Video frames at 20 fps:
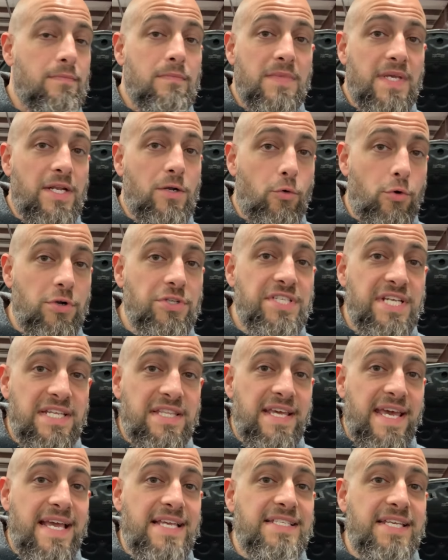In order to get
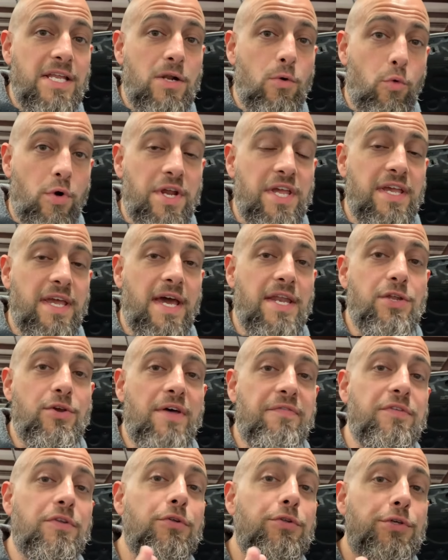the AC to work again, you
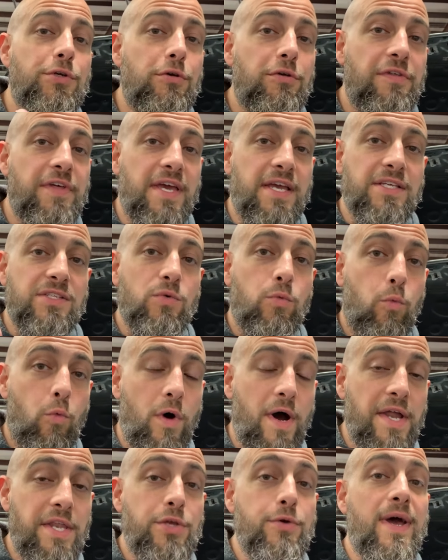have to do two things.
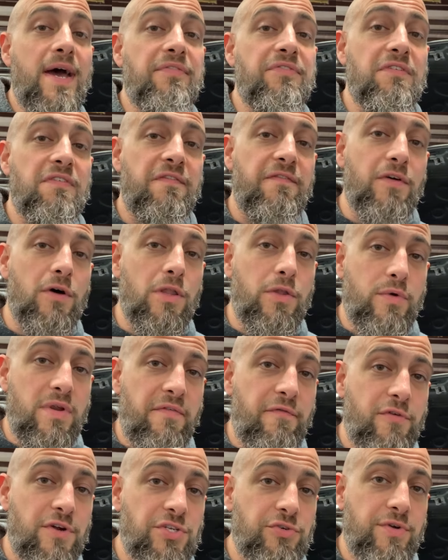One, you have to fill the
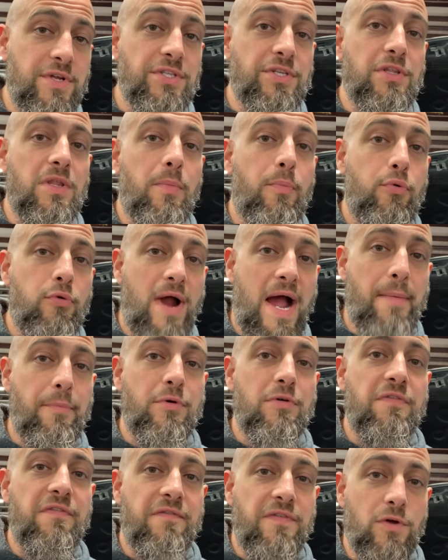refrigerant to the
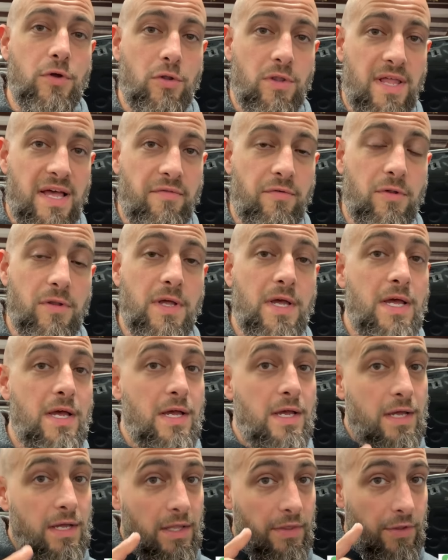proper fill level.
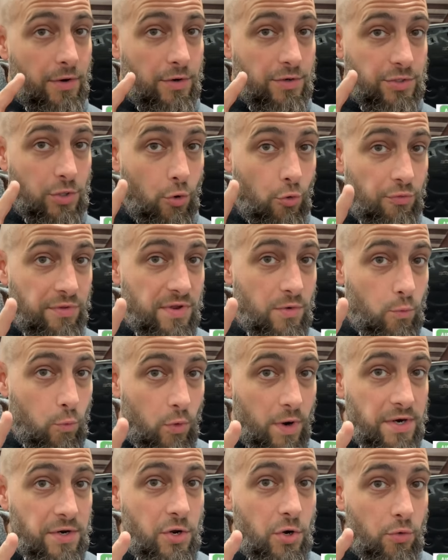There's only
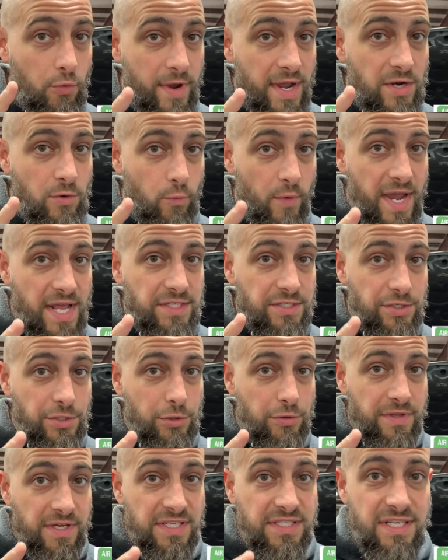one correct way to do
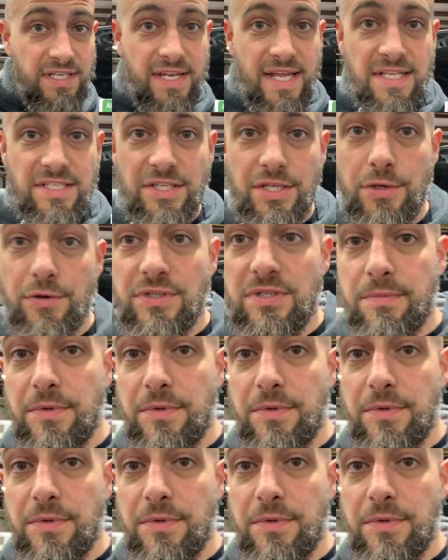this, and that's to use a